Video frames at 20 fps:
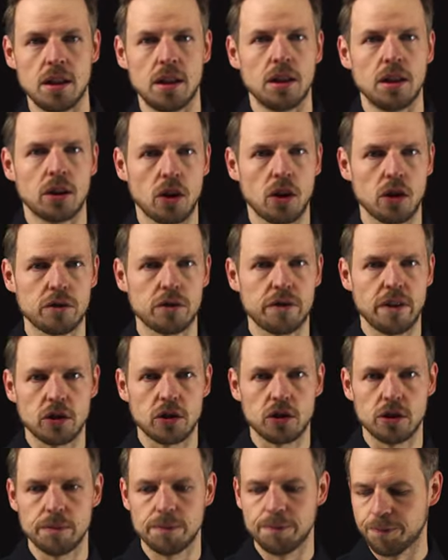cost
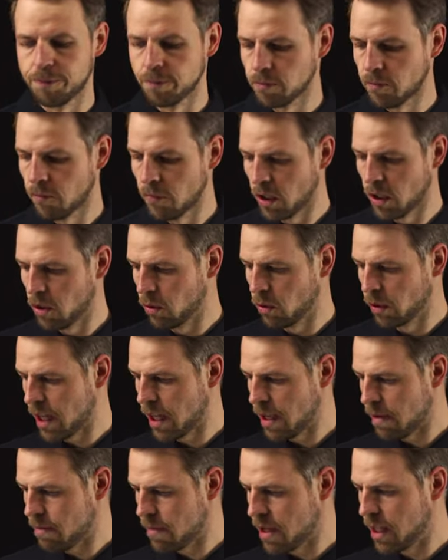function. Okay,
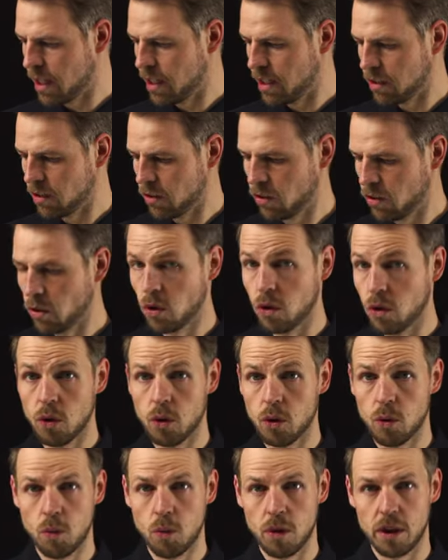and so
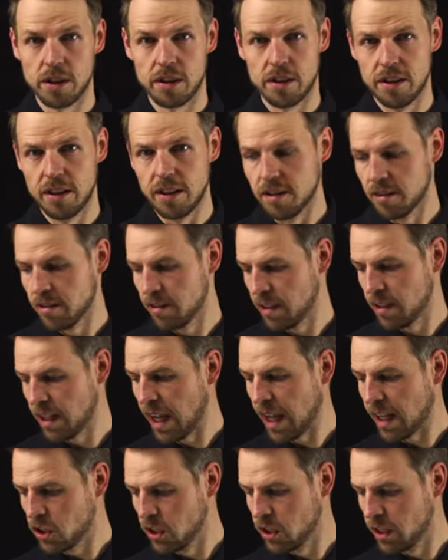what this
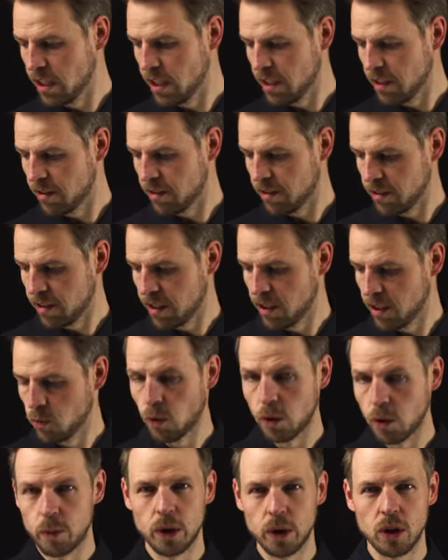actually is
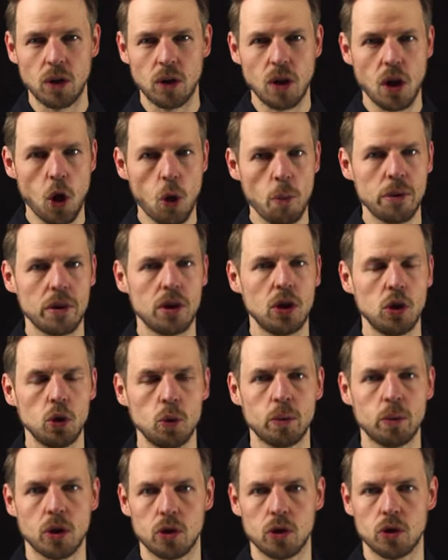what we call open loop
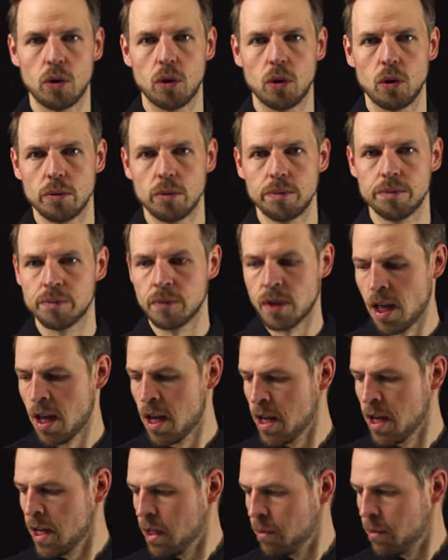control.
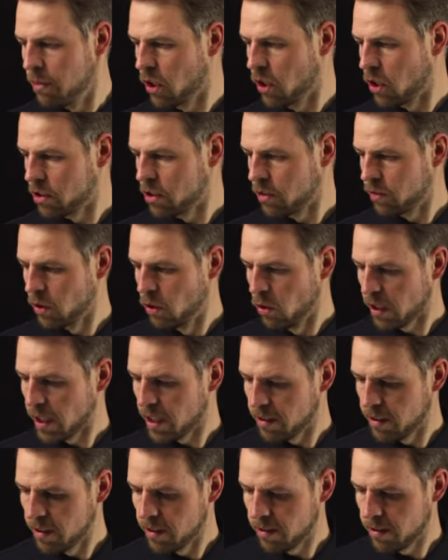Because if you look at
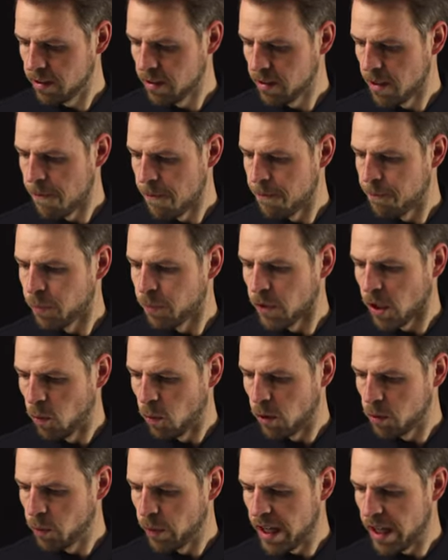this,
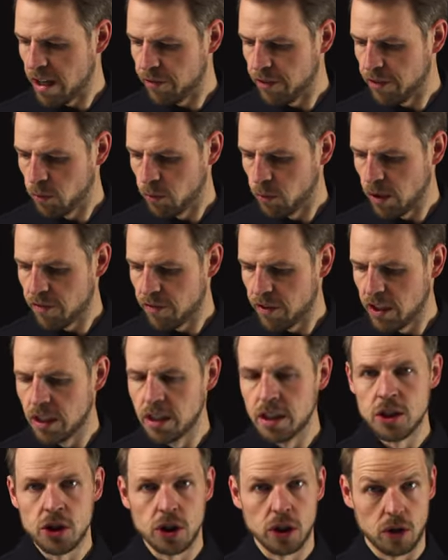what we have is we have an
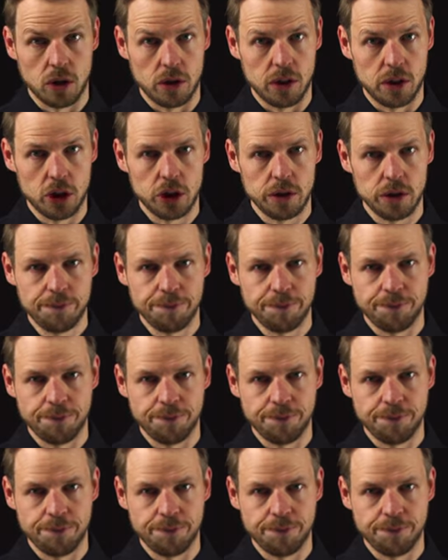initial condition,